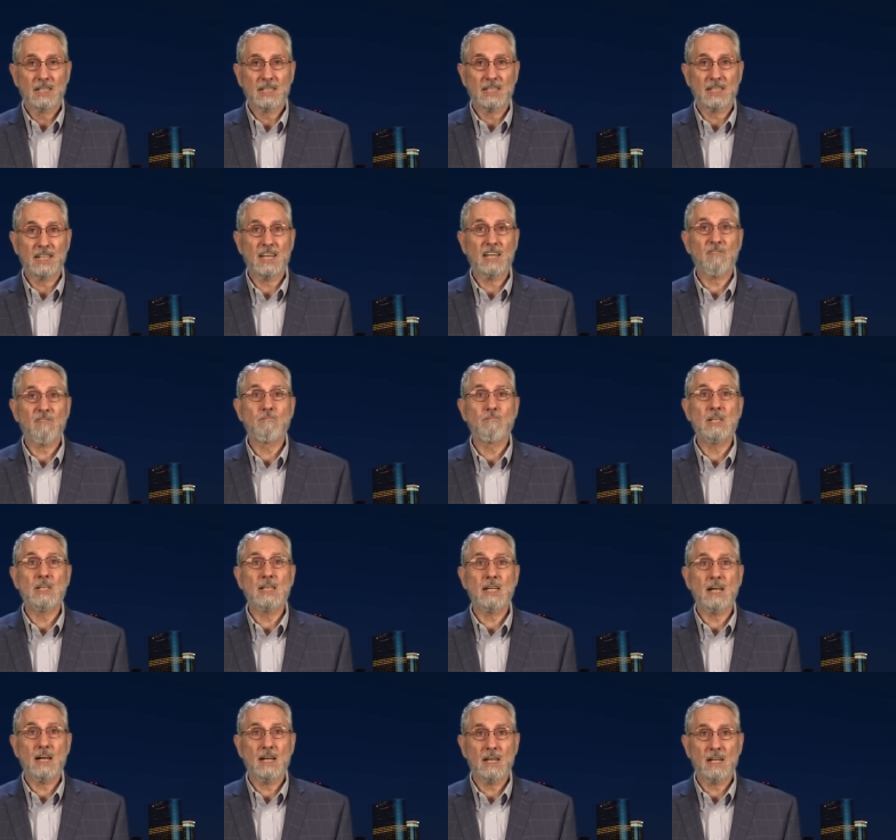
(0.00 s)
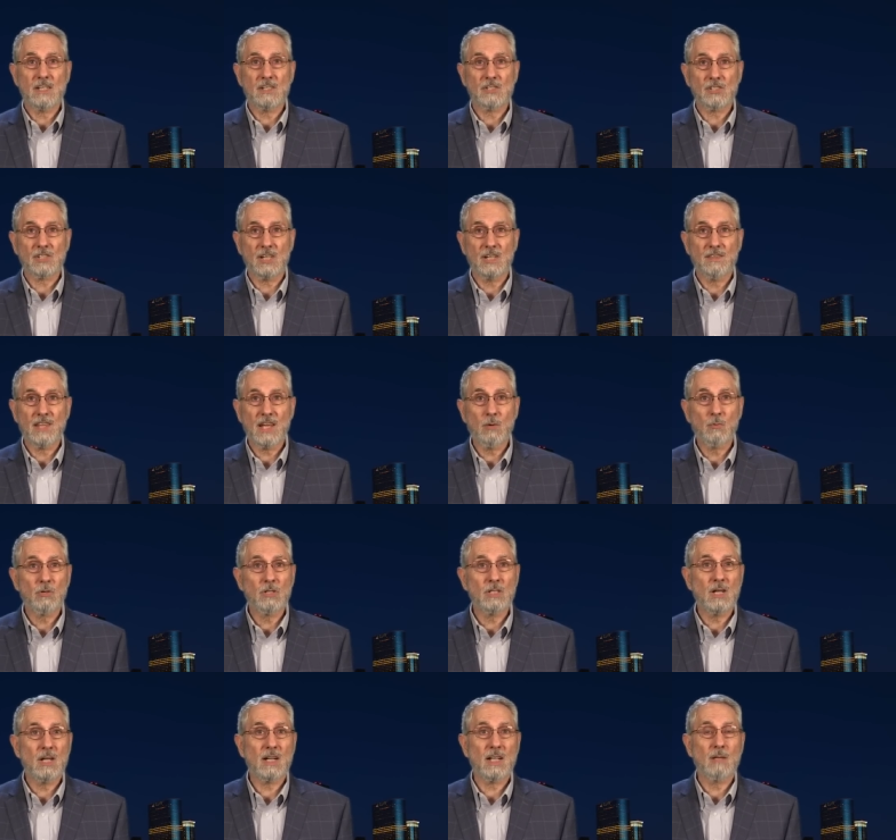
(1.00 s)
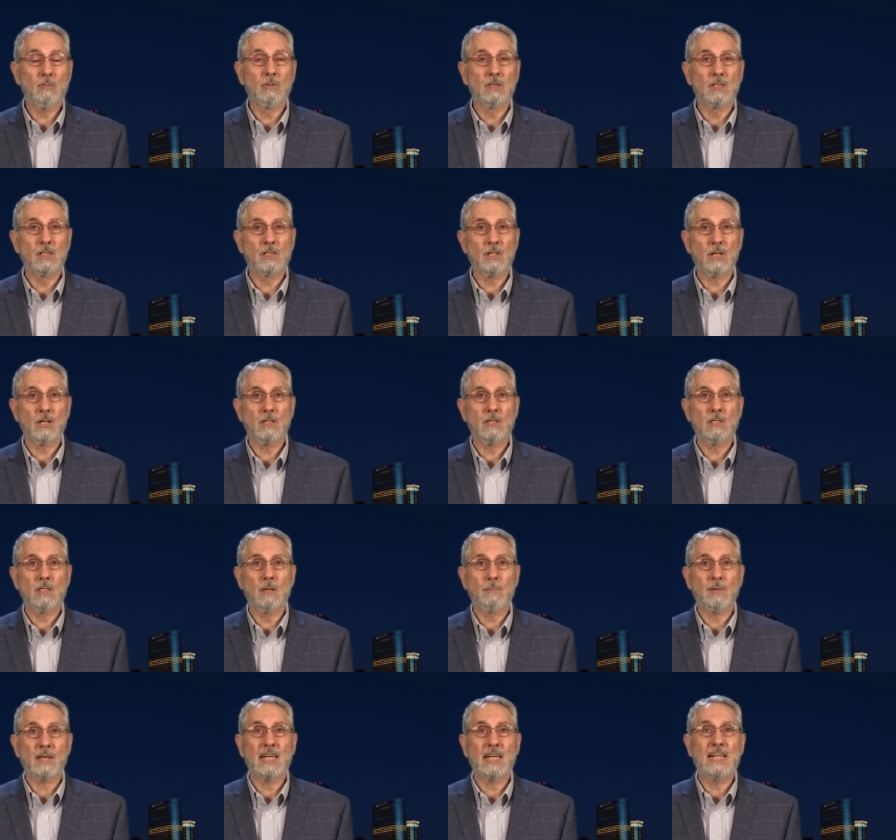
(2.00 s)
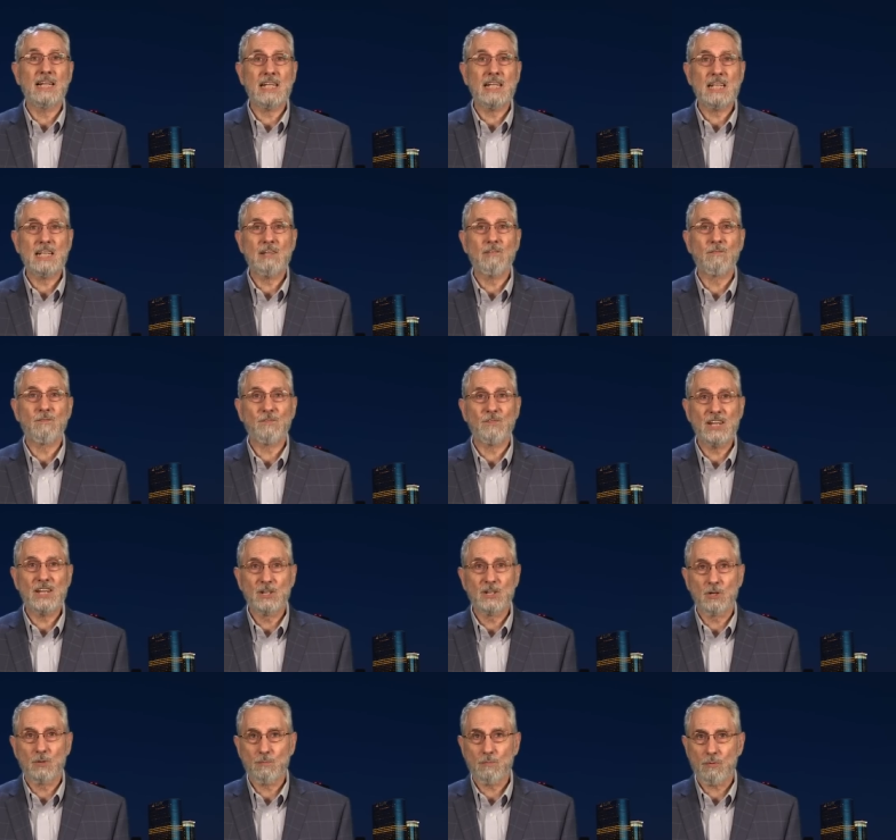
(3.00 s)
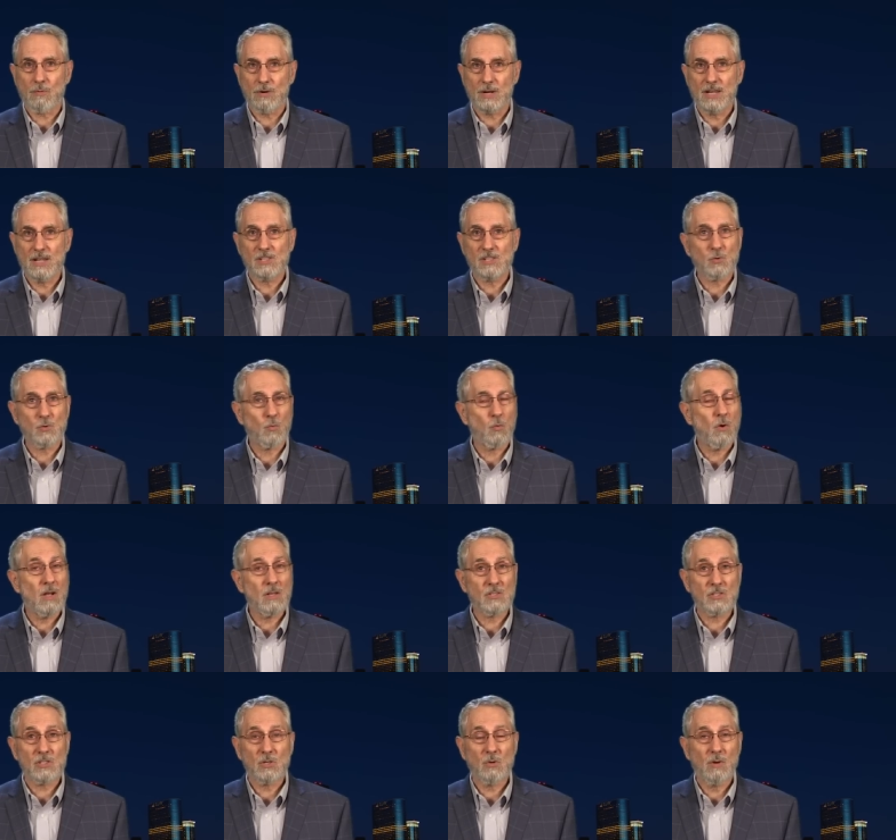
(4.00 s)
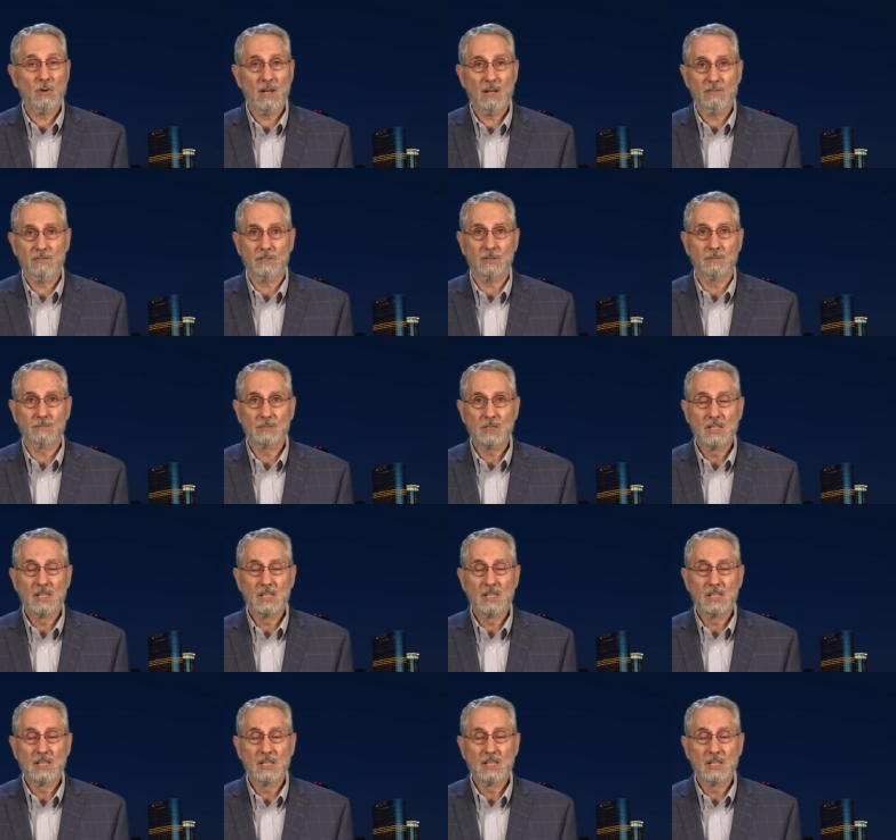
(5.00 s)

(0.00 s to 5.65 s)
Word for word: the FBI said they were not able to turn up any fingerprints whatsoever